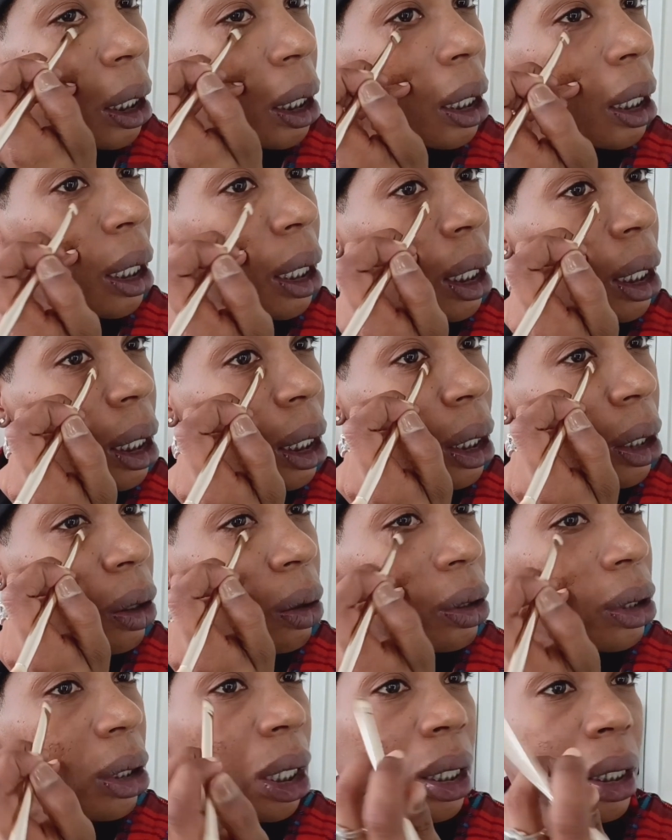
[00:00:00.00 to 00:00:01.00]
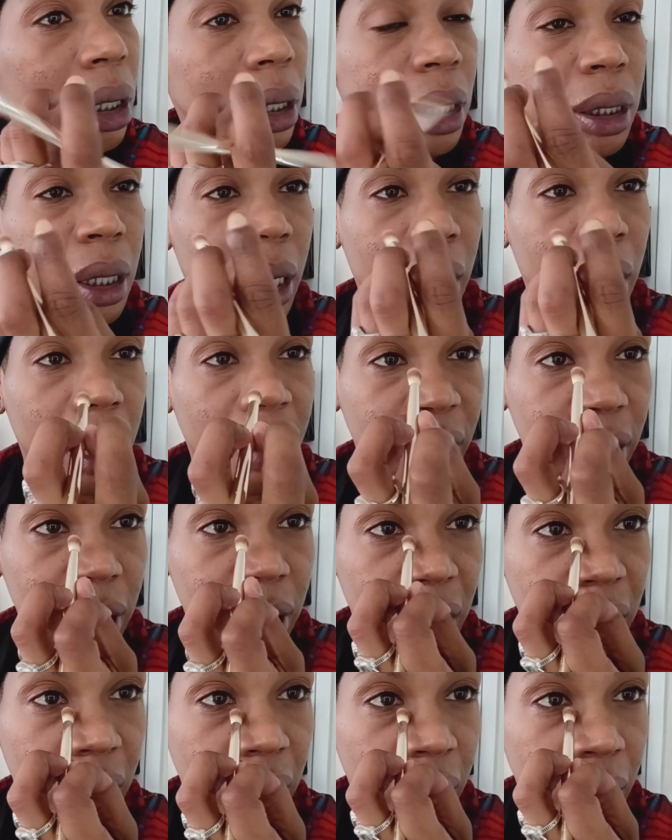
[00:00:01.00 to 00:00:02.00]
and a little darkness I have under
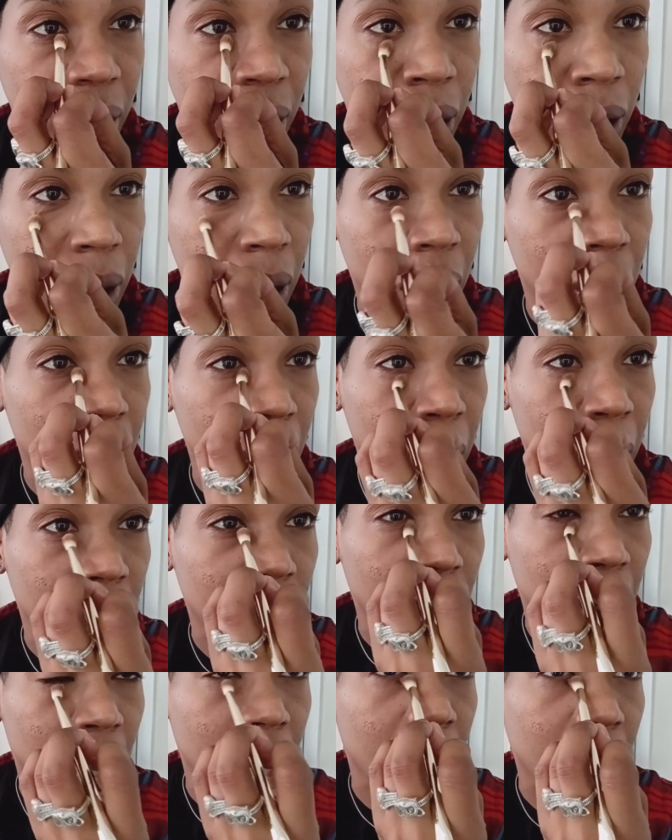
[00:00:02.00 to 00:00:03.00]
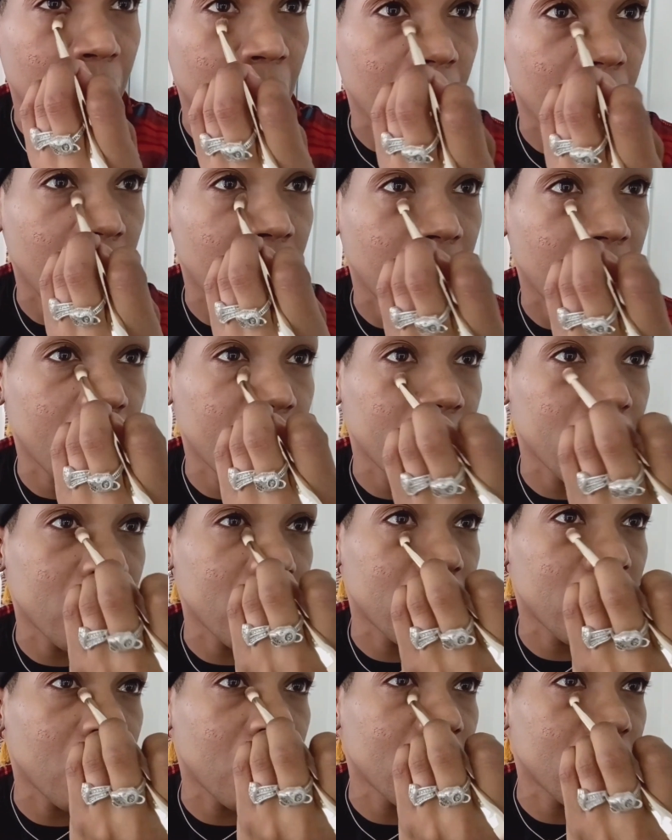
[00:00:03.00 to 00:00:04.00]
here. And I'll just
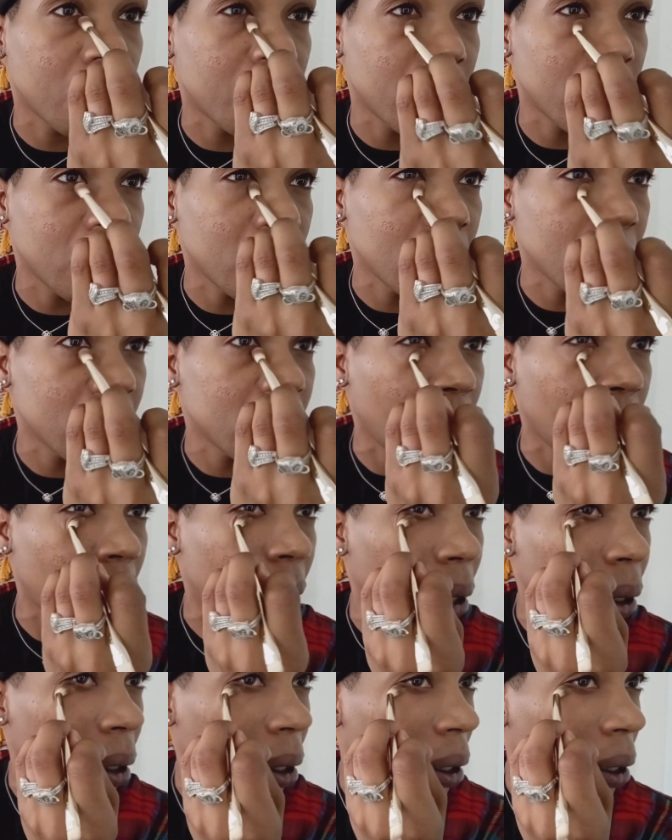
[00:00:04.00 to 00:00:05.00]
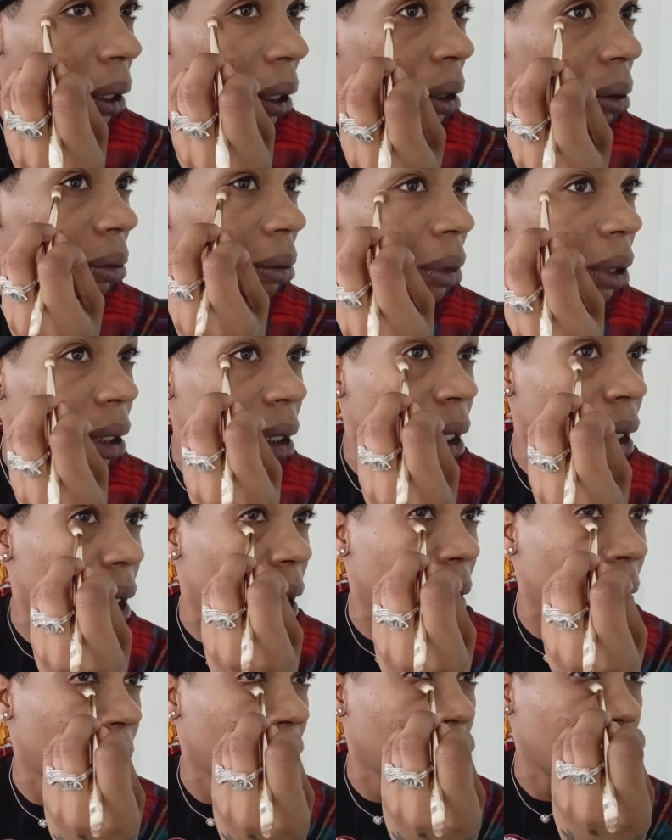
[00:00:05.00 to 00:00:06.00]
take the blending side and blend that out.